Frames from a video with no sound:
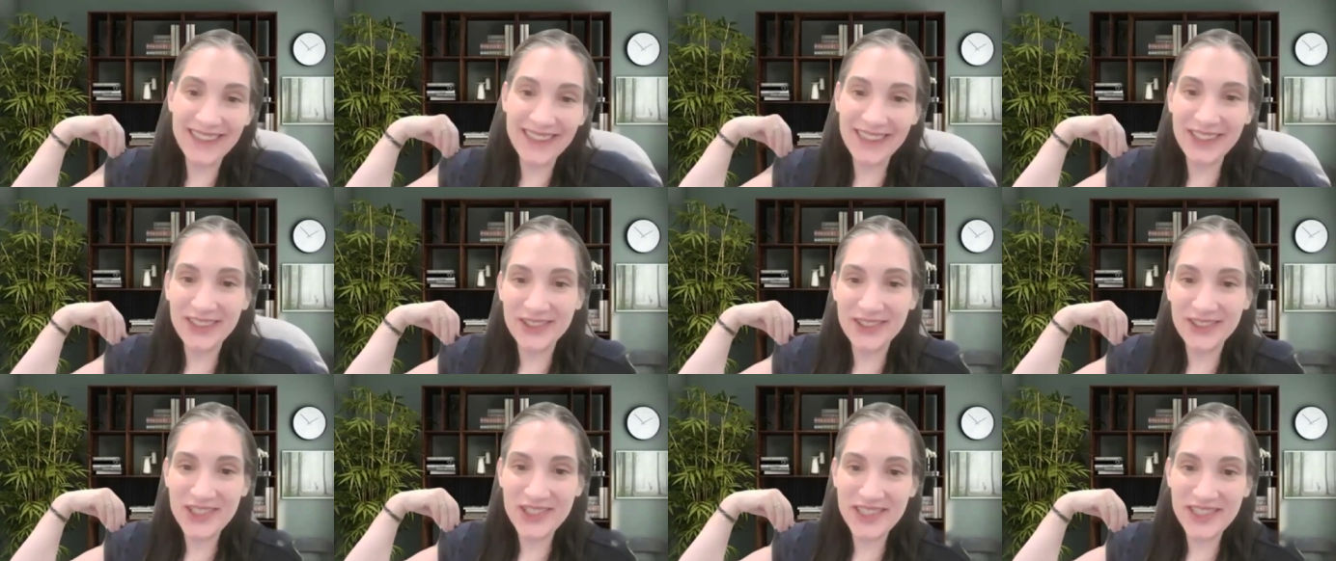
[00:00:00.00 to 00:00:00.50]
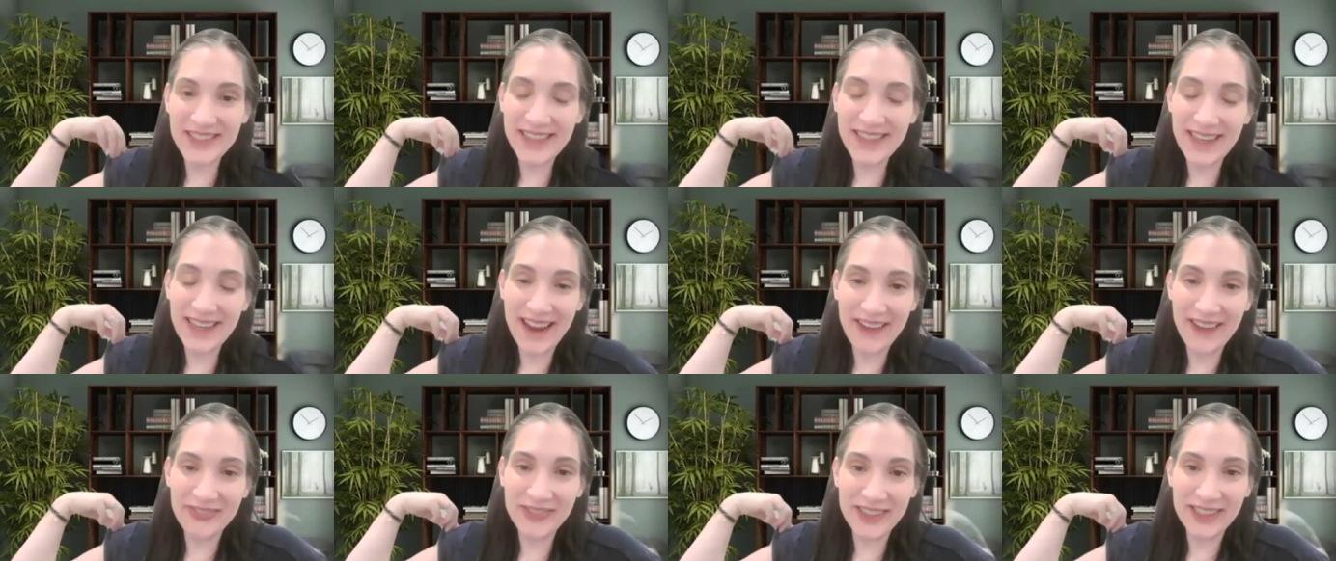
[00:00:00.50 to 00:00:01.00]
you're just going to
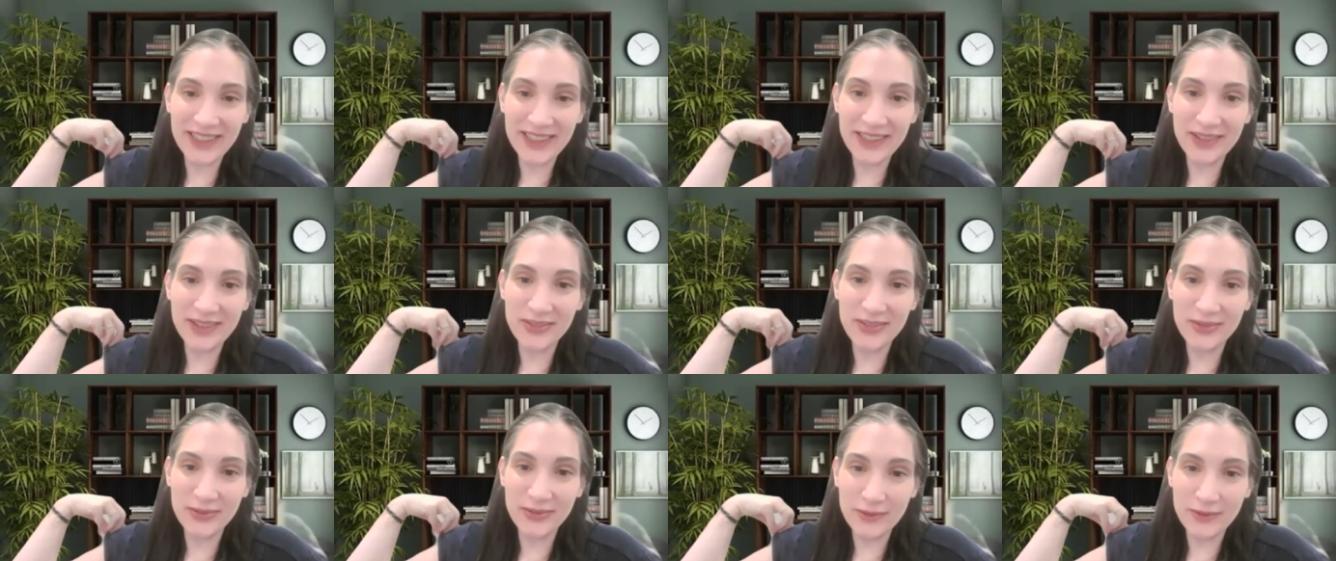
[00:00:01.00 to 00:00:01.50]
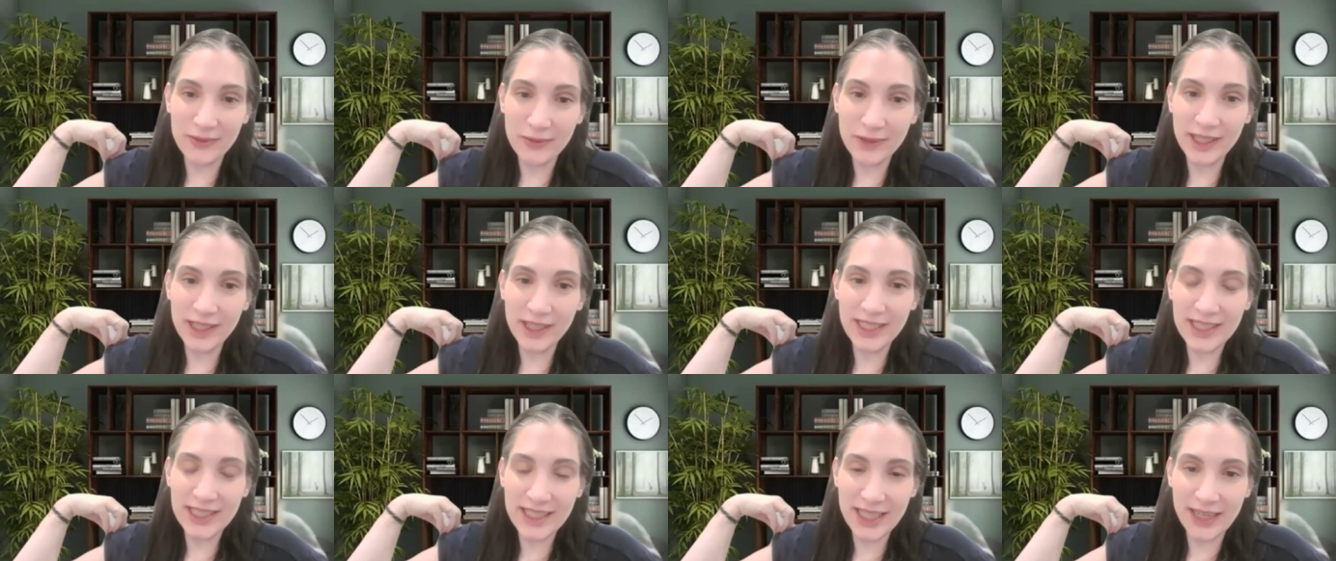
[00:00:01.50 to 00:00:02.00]
have to
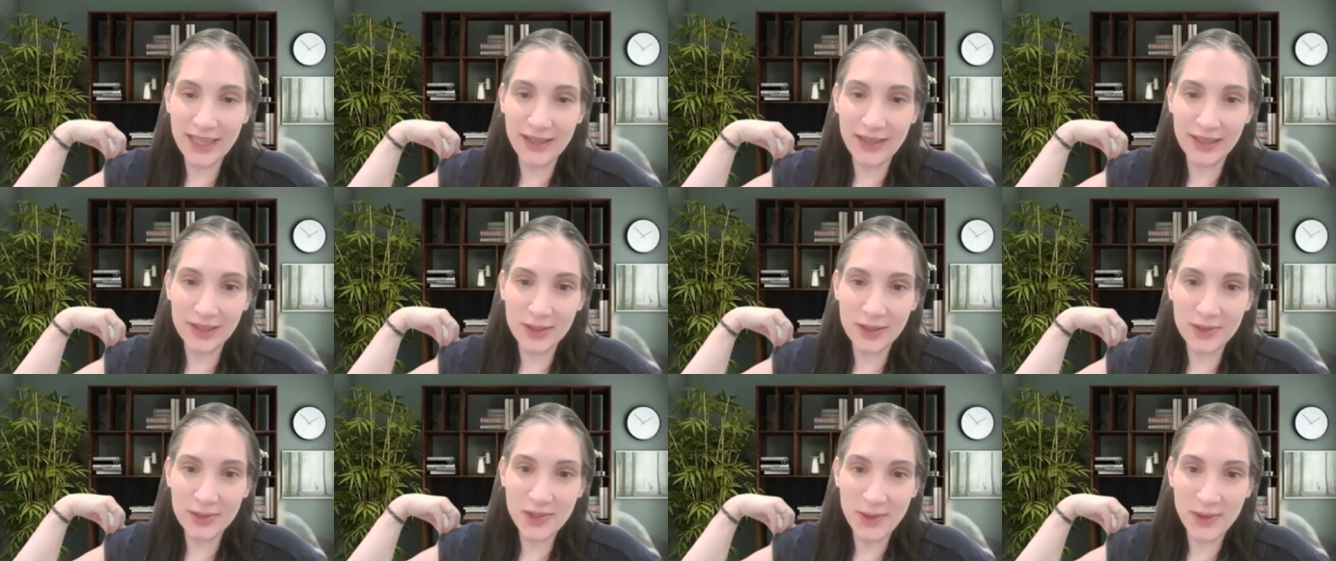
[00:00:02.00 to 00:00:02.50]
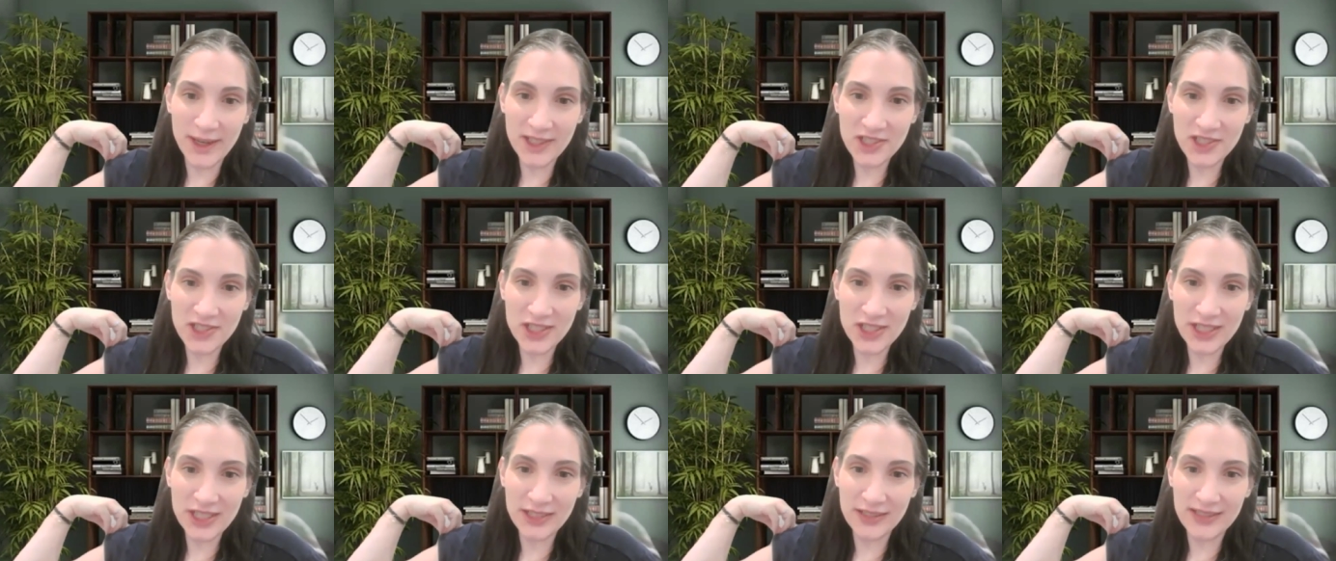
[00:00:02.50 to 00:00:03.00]
really dig on those
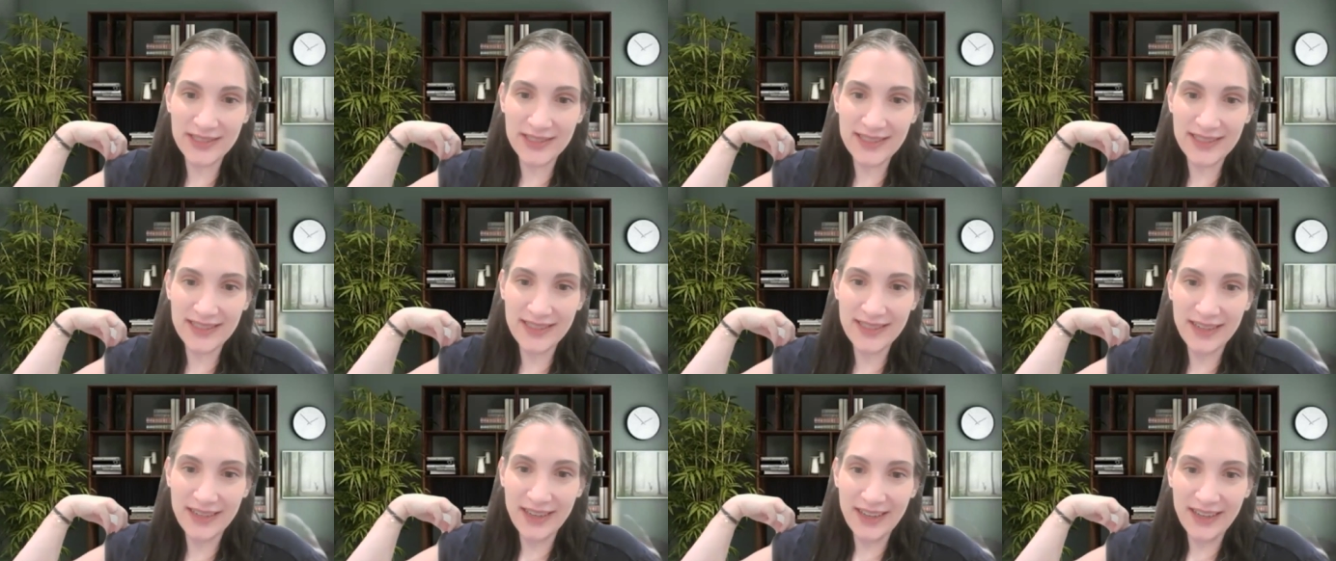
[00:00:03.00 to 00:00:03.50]
questions,